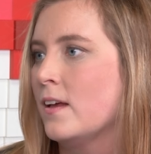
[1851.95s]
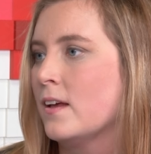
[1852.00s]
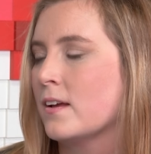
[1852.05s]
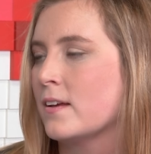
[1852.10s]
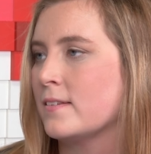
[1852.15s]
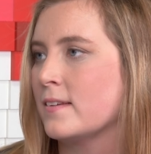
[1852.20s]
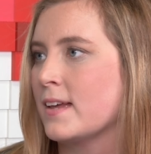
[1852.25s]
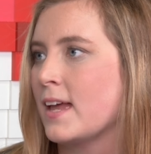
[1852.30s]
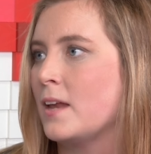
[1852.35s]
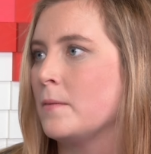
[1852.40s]

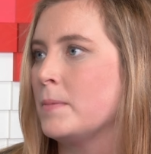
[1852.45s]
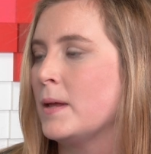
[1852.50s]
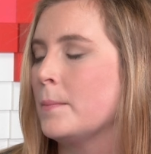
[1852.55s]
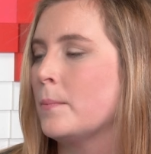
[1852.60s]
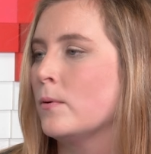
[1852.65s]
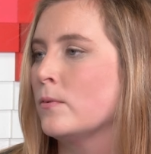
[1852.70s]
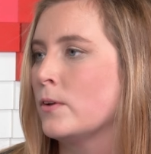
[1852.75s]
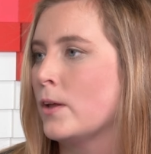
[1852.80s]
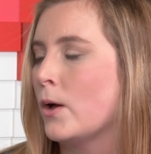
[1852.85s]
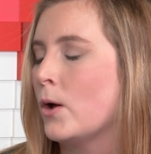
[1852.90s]
Because again,
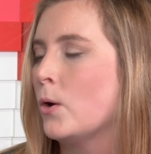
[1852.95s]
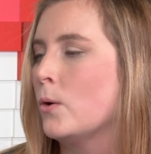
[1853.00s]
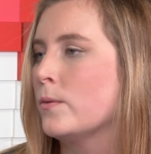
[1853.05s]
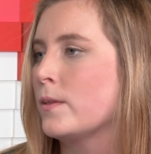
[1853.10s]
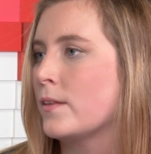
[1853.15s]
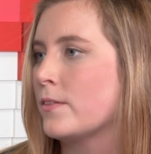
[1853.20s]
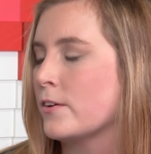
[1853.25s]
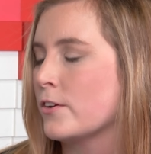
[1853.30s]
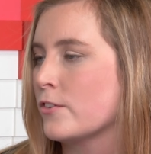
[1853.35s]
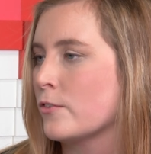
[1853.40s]
people know
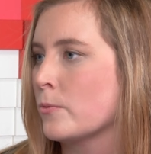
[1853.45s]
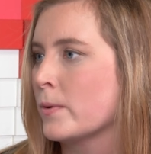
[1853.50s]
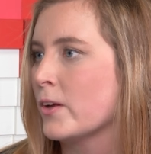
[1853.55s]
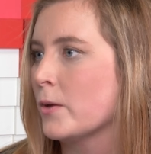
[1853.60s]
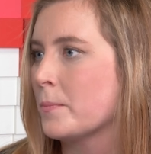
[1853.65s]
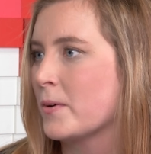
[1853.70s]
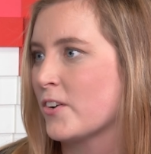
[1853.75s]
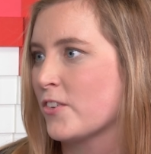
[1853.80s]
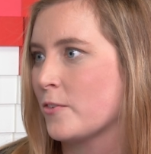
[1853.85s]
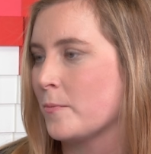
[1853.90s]
that there's a real
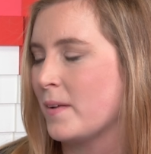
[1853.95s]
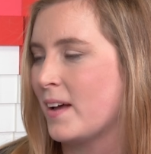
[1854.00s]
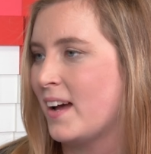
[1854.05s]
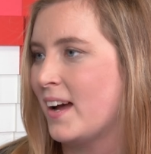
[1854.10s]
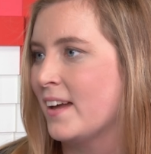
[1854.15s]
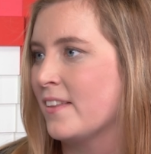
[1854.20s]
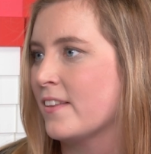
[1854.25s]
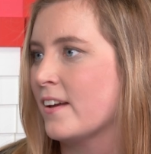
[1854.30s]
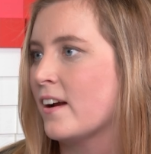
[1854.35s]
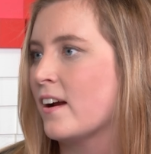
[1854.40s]
person
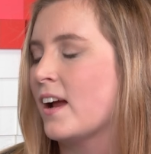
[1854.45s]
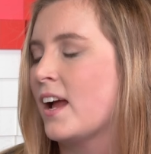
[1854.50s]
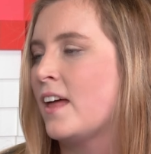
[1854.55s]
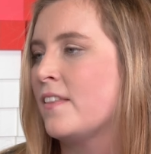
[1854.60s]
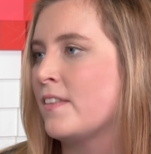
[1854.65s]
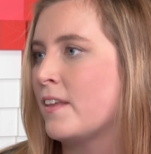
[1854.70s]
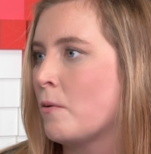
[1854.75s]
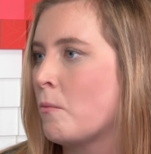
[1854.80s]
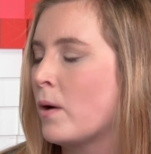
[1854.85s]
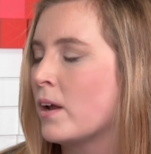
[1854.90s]
behind there
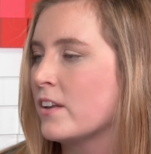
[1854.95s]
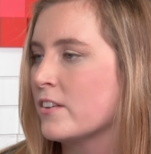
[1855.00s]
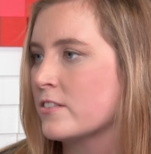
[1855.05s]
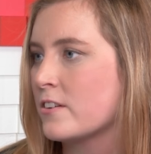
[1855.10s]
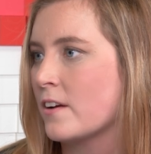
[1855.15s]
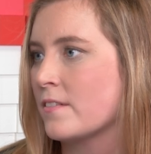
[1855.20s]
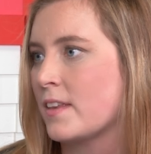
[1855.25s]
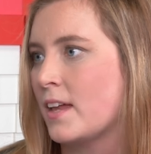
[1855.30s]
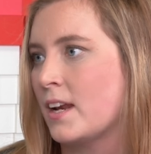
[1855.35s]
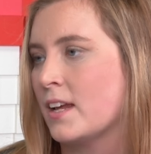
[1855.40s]
and they want to
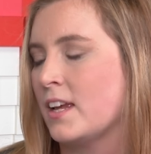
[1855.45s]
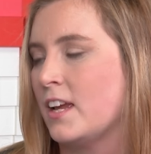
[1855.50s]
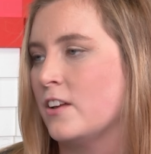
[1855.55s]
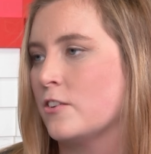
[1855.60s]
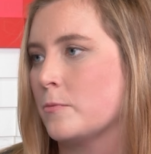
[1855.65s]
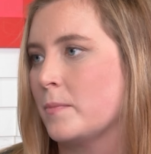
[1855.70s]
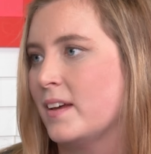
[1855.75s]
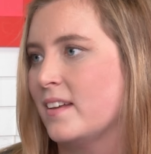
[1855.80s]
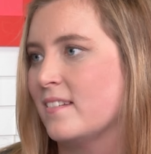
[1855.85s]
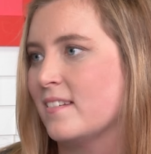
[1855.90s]
start that
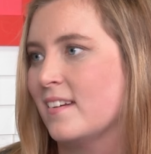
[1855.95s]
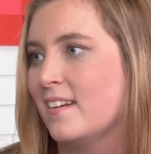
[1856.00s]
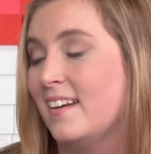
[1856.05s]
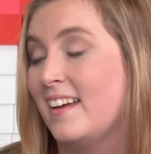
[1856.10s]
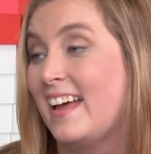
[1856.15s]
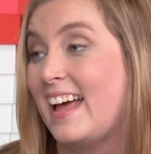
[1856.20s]
engagement.